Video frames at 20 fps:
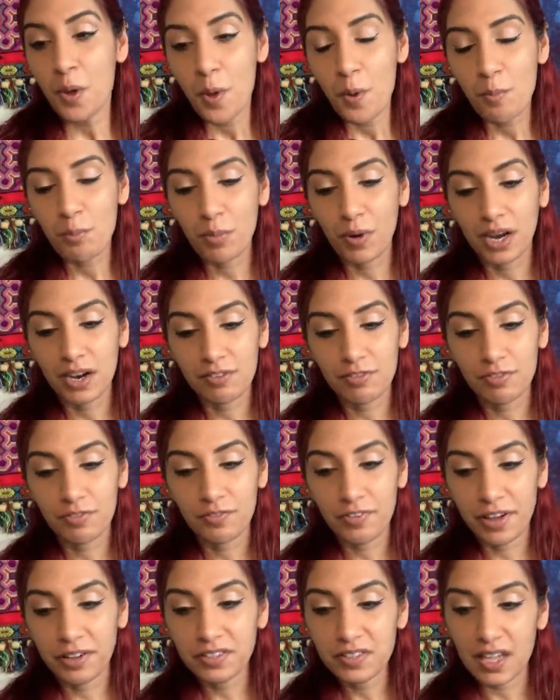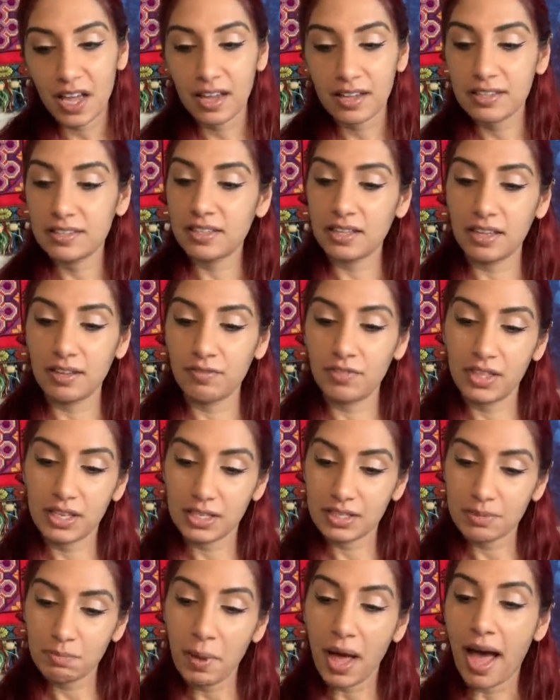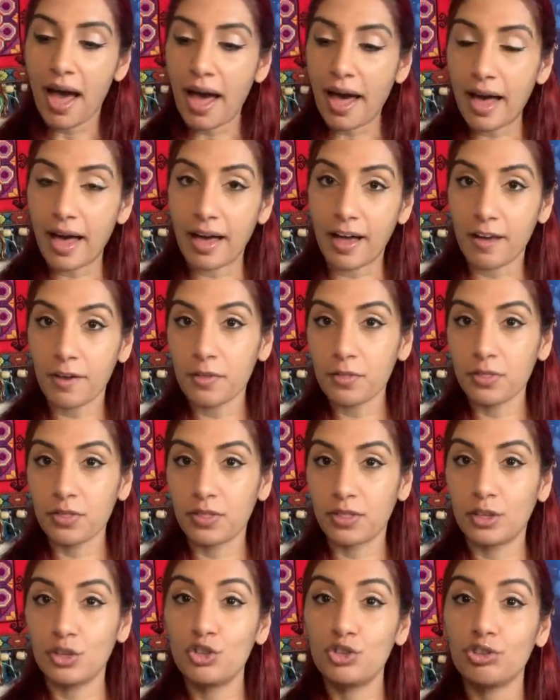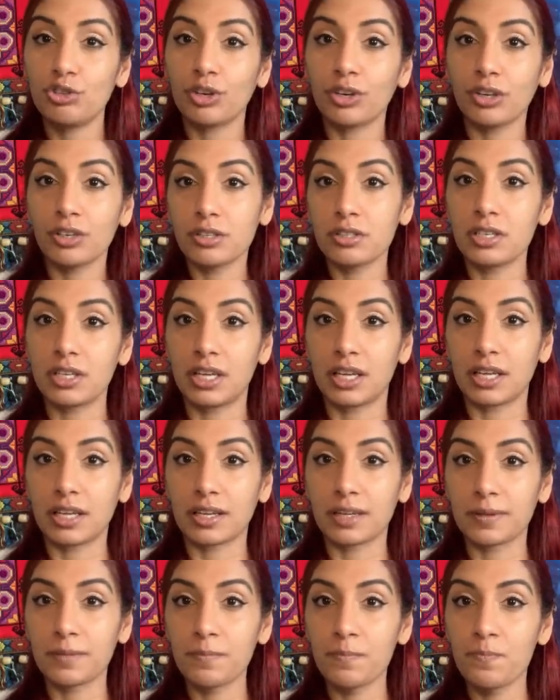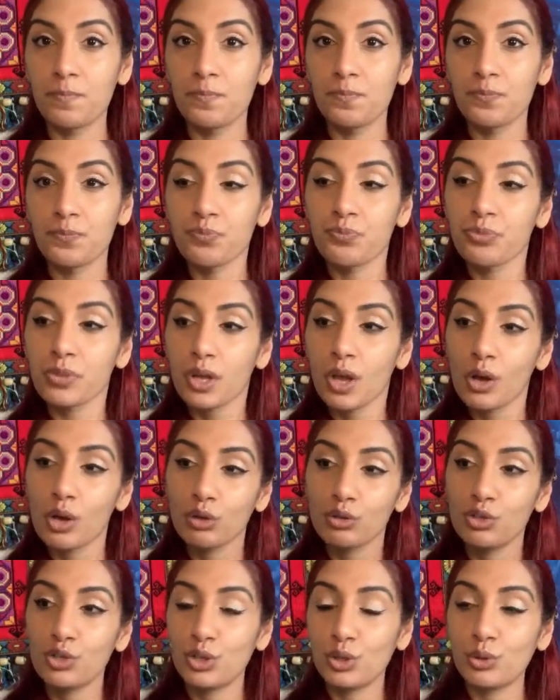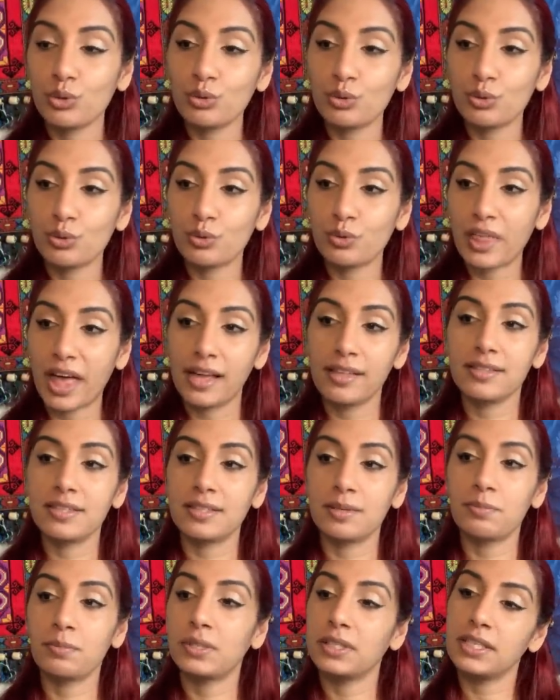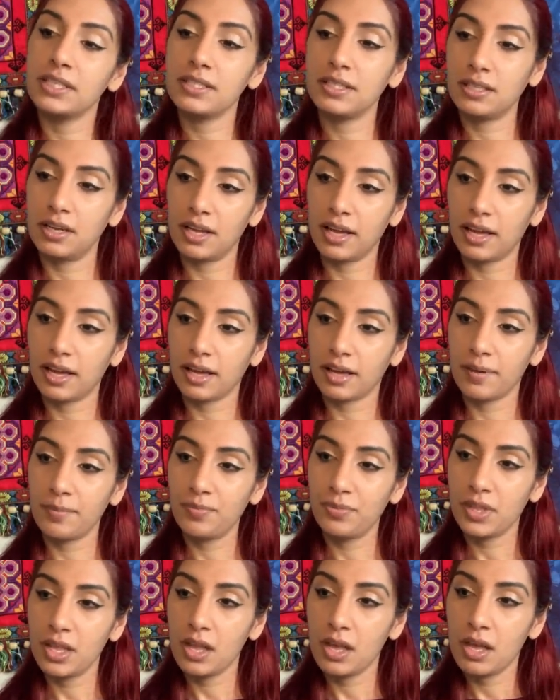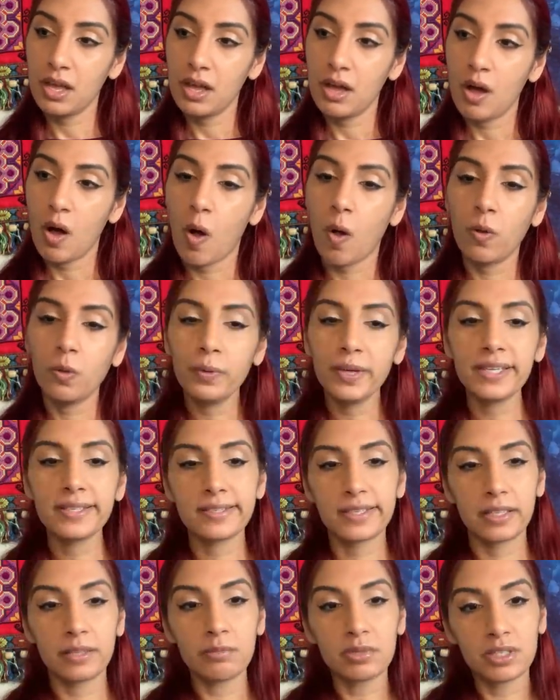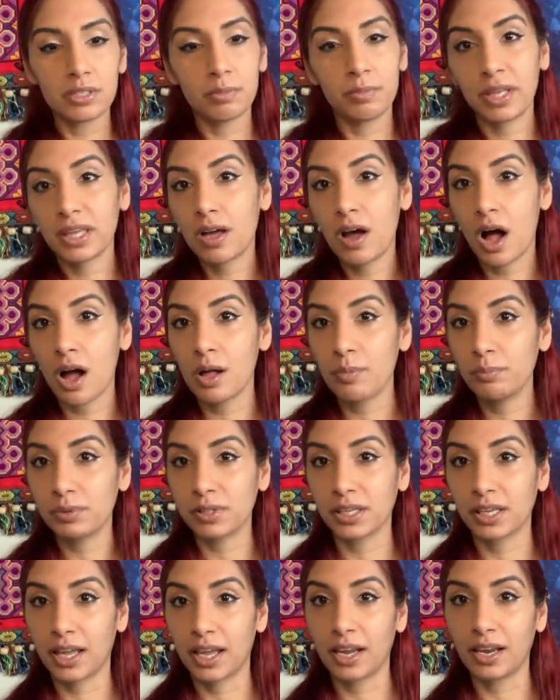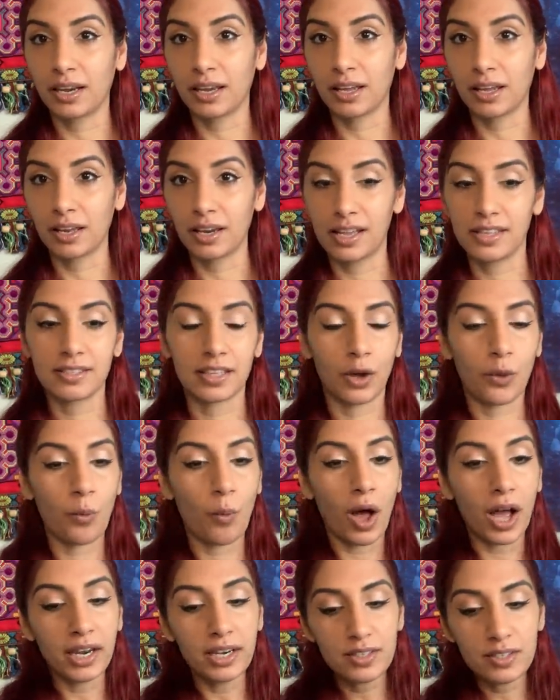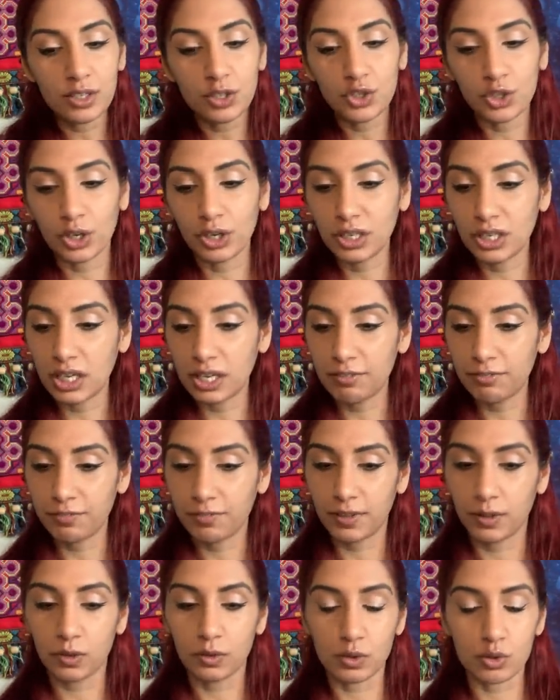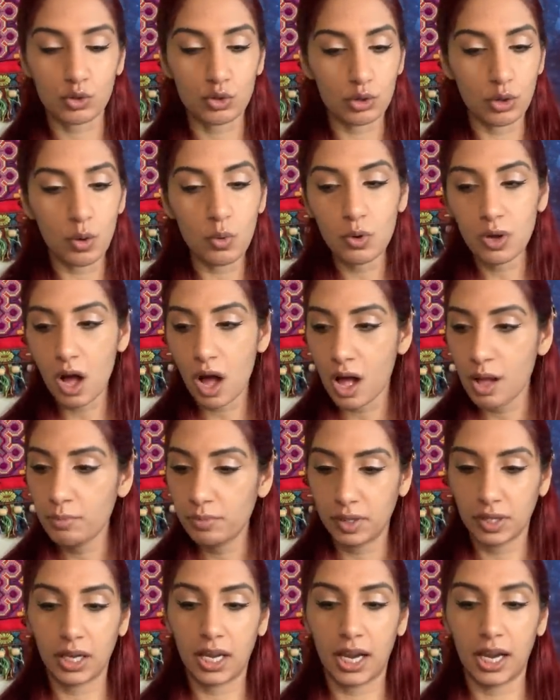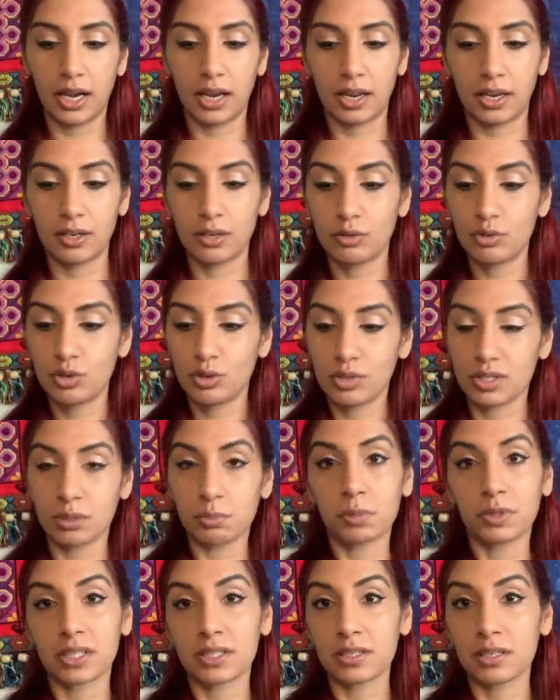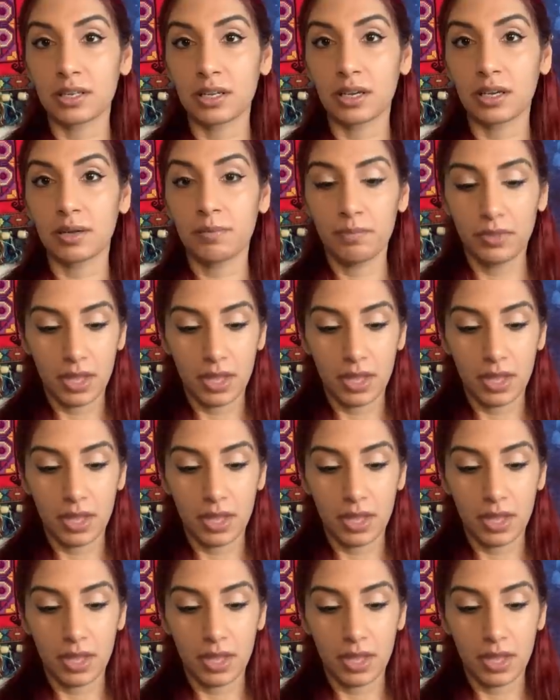But it felt as if this path, the journey to that simplicity, always seems to be complicated. It's like, why does a journey feel so complicated to simplicity,